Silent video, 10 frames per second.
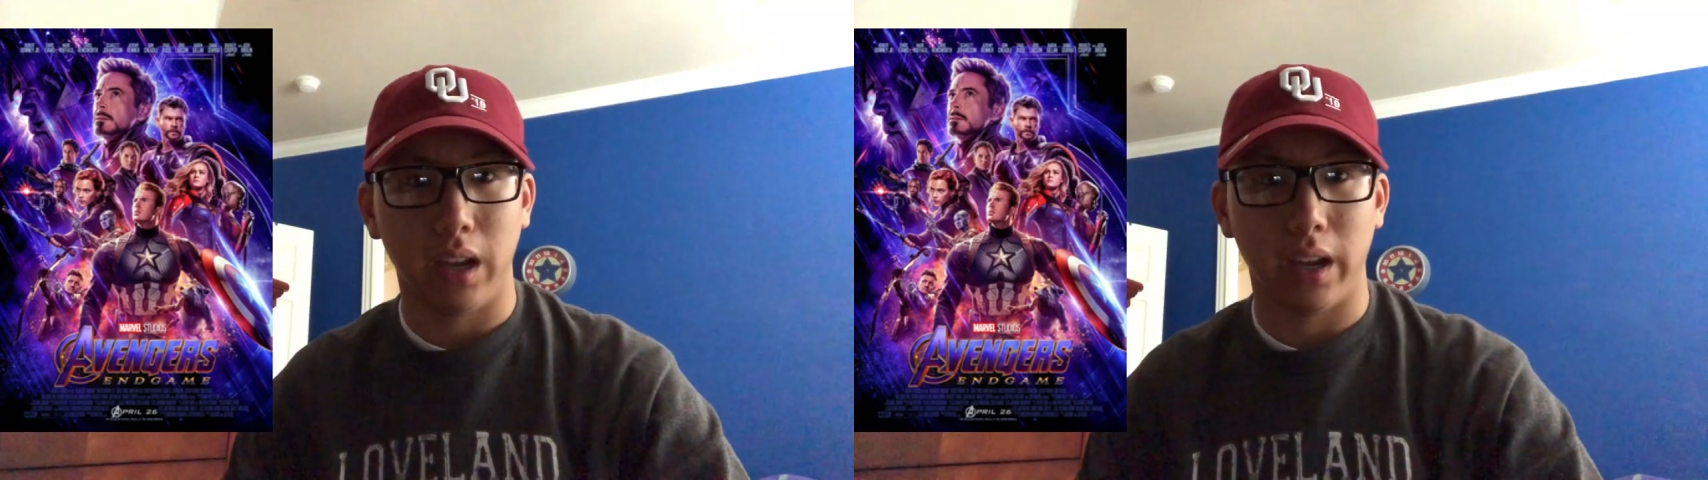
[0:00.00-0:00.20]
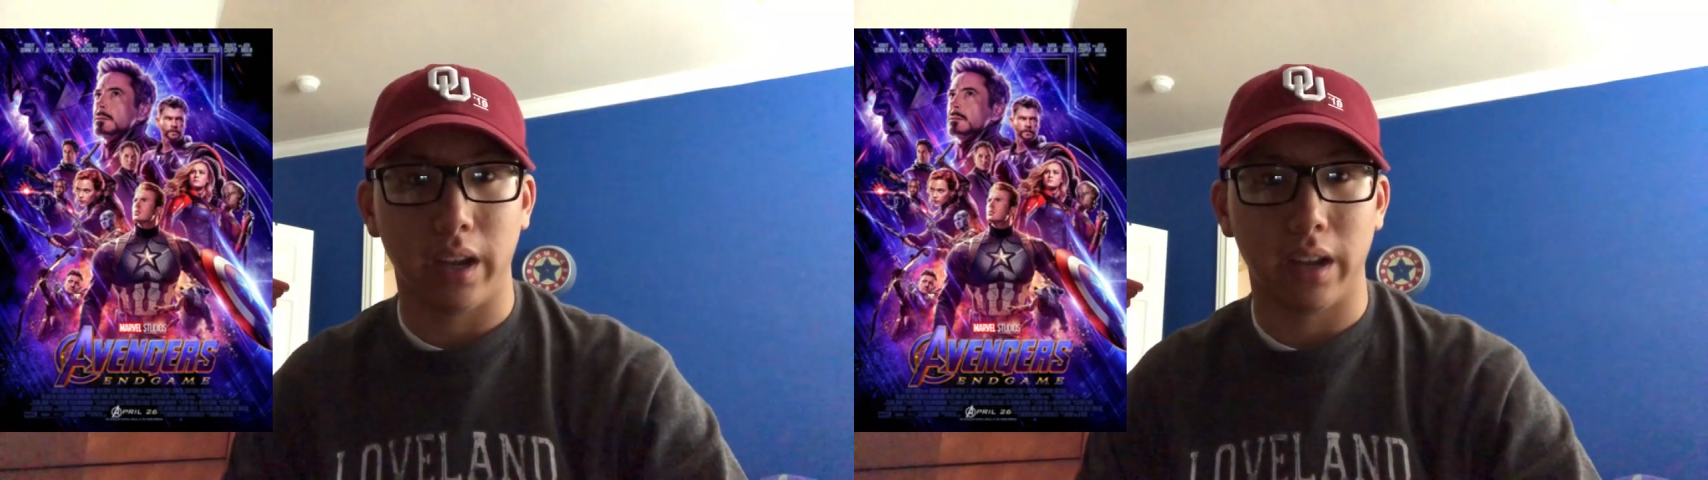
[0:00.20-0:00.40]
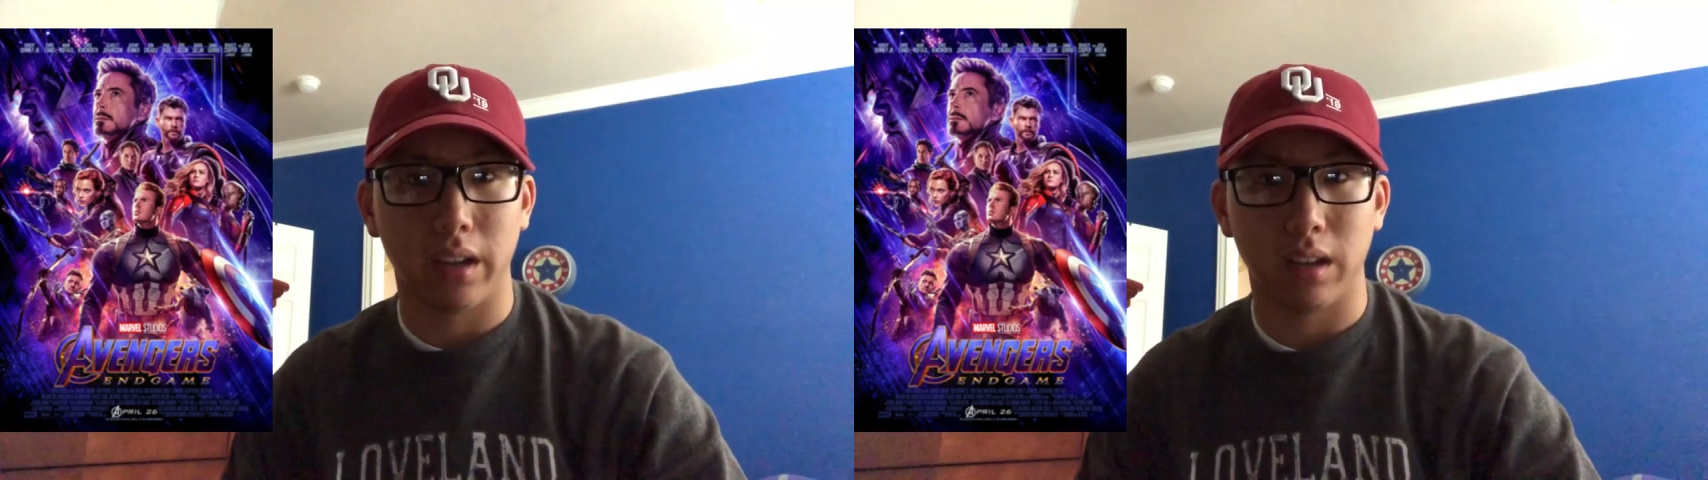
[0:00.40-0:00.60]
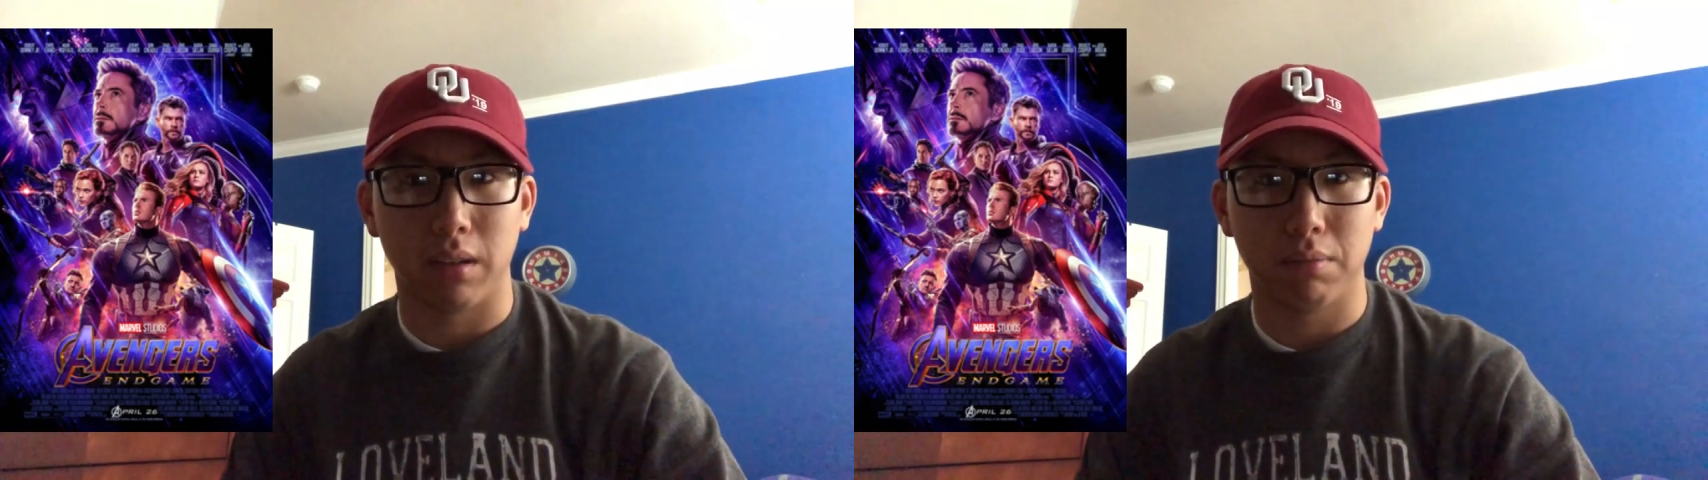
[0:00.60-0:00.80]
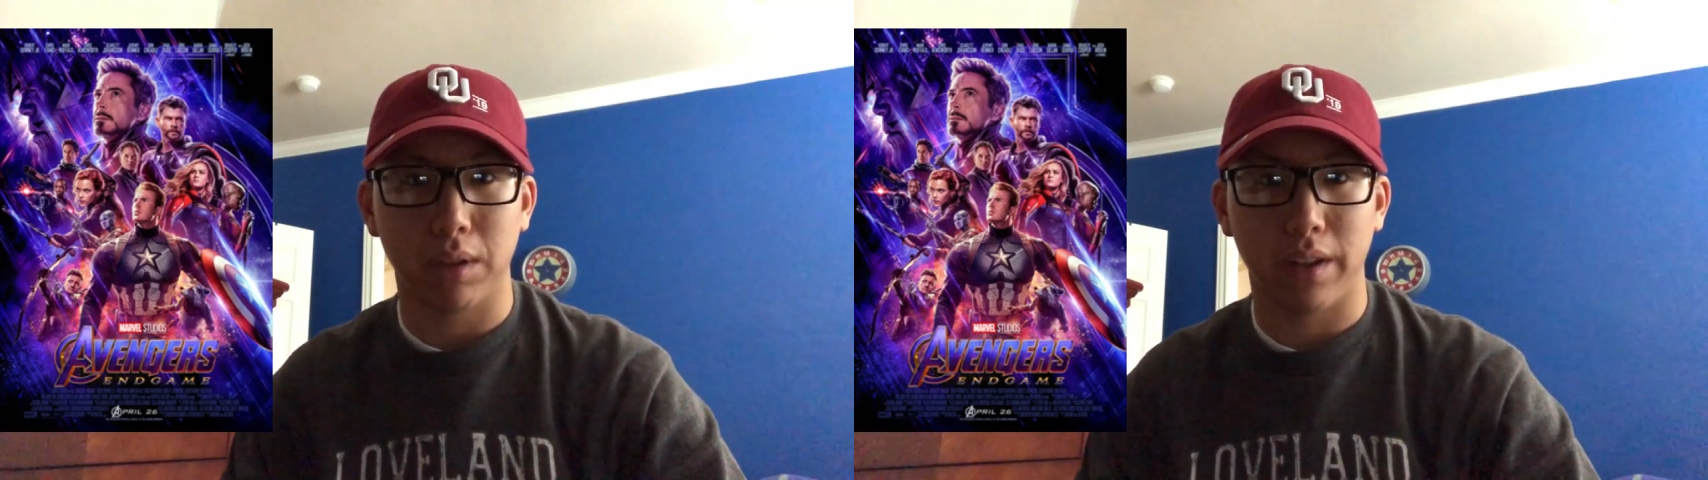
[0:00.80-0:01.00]
and
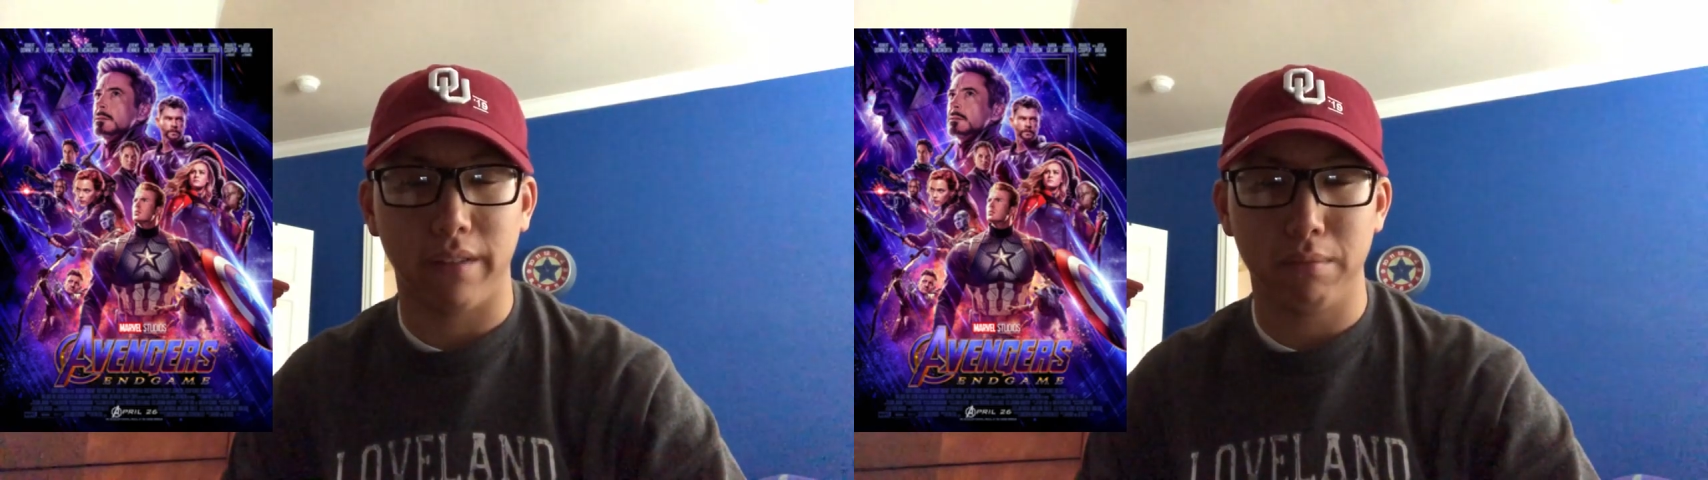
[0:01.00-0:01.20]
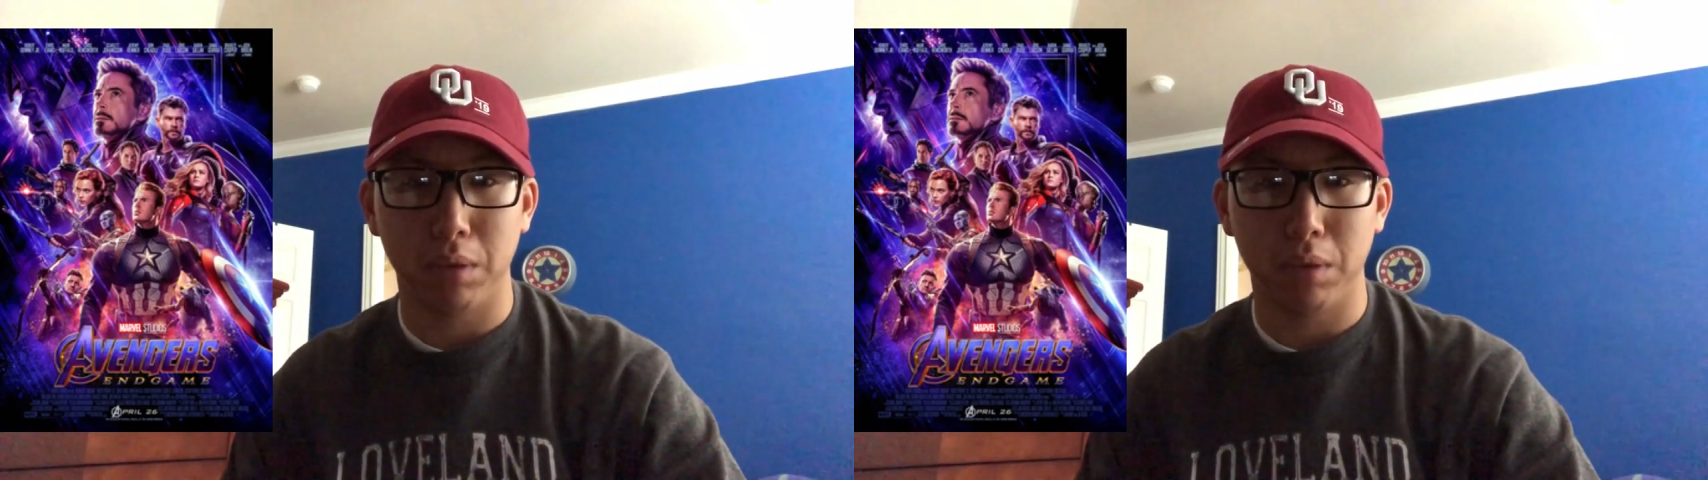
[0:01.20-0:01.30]
they're playing